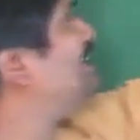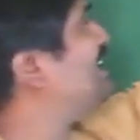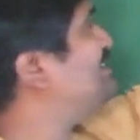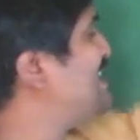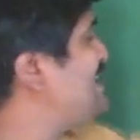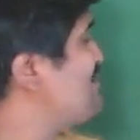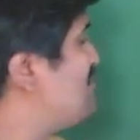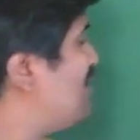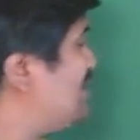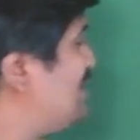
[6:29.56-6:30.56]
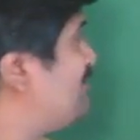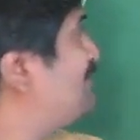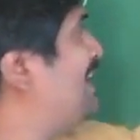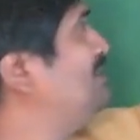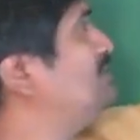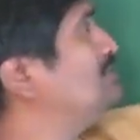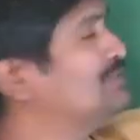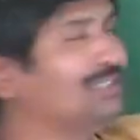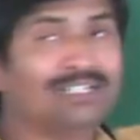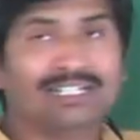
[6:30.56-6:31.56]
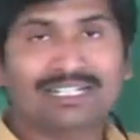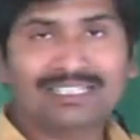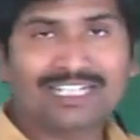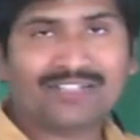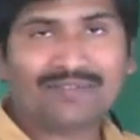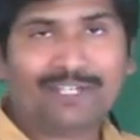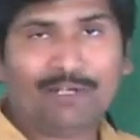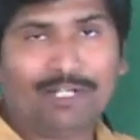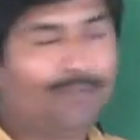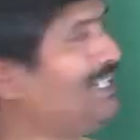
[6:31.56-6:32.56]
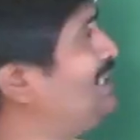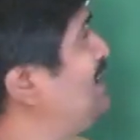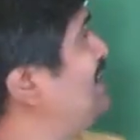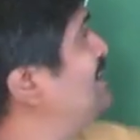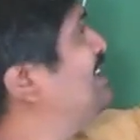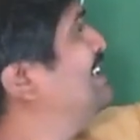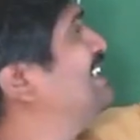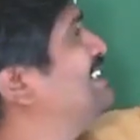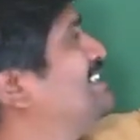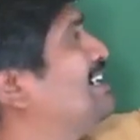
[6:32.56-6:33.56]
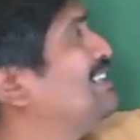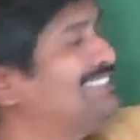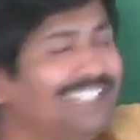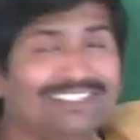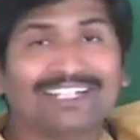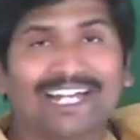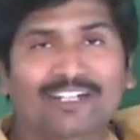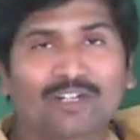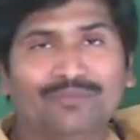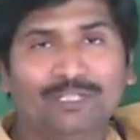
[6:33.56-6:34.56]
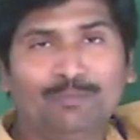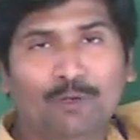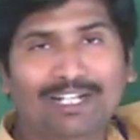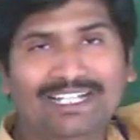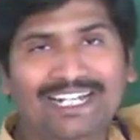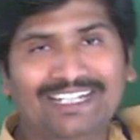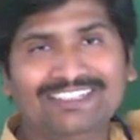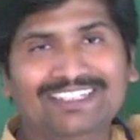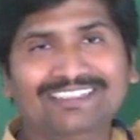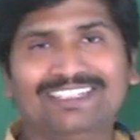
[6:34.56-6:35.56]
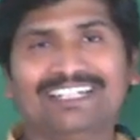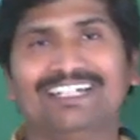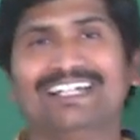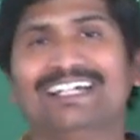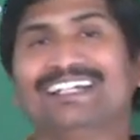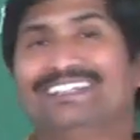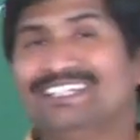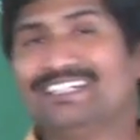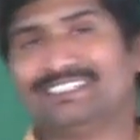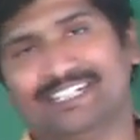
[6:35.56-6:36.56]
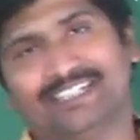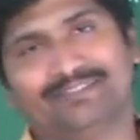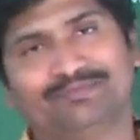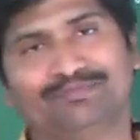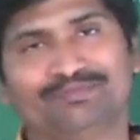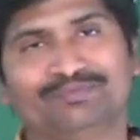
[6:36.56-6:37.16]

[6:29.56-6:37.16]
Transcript: the genes are different. That's why what happened here? This kind of the pollen grains is rejected.